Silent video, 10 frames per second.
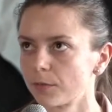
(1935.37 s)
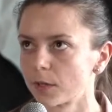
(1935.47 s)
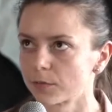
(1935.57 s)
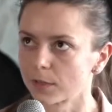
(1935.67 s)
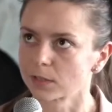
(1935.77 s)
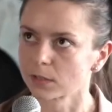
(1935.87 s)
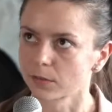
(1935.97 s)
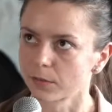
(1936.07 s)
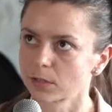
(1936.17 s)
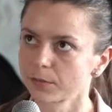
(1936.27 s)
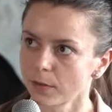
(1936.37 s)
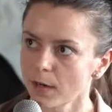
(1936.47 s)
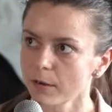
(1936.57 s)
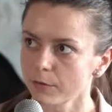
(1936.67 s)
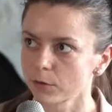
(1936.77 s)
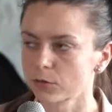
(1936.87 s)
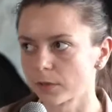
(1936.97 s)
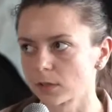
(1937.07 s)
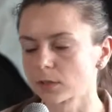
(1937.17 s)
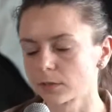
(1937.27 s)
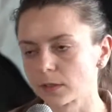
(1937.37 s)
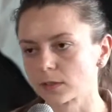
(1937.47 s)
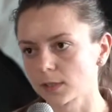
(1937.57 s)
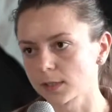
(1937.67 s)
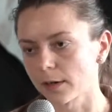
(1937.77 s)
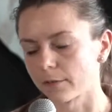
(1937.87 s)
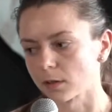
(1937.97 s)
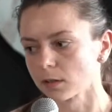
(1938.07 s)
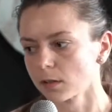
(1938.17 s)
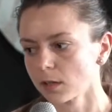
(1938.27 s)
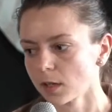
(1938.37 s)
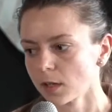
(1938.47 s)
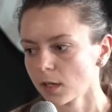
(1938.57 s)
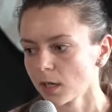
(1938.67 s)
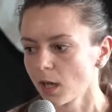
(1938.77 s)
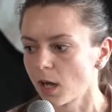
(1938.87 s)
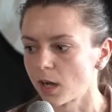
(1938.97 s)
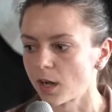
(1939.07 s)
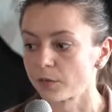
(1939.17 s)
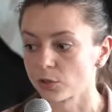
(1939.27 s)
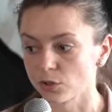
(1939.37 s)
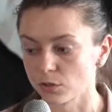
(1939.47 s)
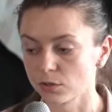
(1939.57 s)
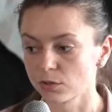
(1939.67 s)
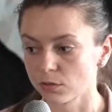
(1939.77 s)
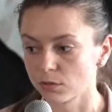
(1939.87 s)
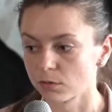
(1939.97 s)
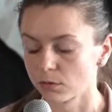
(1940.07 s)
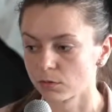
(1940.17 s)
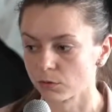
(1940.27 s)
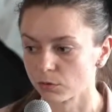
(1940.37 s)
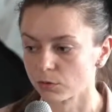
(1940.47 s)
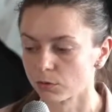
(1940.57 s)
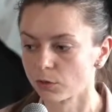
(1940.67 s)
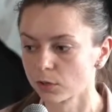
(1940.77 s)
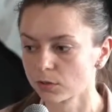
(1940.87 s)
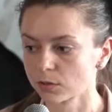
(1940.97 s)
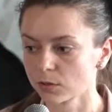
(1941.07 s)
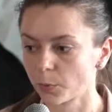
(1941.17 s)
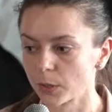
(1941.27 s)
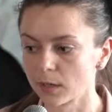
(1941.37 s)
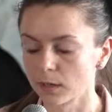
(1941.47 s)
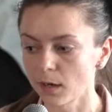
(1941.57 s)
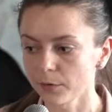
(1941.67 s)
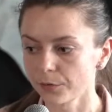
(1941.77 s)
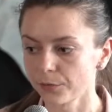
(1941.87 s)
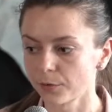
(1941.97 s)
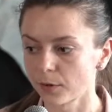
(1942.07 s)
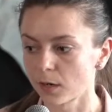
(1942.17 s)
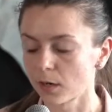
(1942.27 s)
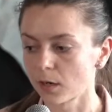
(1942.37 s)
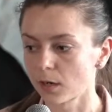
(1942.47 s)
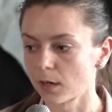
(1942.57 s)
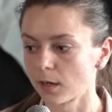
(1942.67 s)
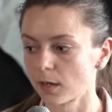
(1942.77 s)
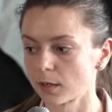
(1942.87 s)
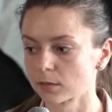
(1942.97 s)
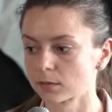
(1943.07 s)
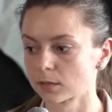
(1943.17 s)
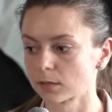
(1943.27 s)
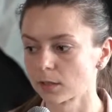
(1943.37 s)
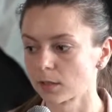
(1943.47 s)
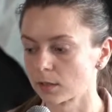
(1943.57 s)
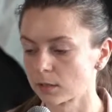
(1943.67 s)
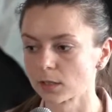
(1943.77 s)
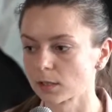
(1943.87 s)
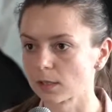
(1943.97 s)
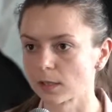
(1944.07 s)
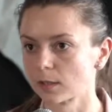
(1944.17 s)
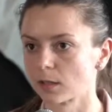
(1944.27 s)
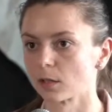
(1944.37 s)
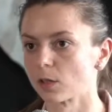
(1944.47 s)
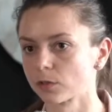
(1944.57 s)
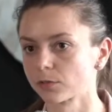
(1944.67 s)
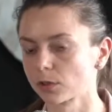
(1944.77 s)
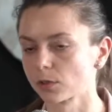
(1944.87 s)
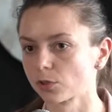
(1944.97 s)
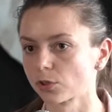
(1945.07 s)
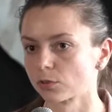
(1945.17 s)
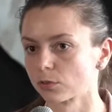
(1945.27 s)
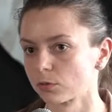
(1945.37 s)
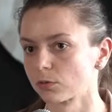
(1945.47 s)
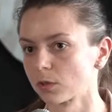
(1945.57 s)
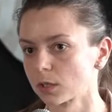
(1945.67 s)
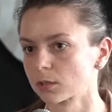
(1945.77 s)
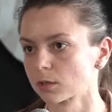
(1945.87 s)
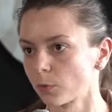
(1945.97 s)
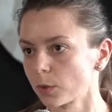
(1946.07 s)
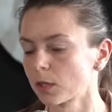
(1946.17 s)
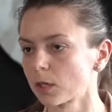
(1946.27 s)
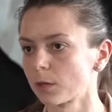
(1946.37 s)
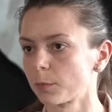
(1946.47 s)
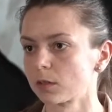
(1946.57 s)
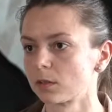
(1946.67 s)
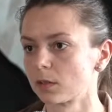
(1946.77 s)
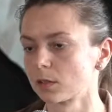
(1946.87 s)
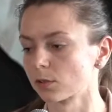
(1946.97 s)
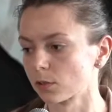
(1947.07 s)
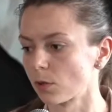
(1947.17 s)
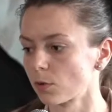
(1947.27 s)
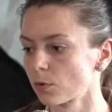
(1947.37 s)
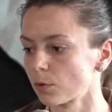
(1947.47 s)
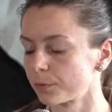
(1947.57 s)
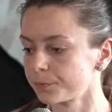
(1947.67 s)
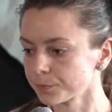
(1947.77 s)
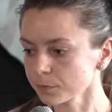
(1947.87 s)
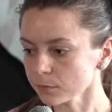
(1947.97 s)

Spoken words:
2025 or 2027. Which is not quick enough, and there is like a lot of solution to do it quicker, but there is no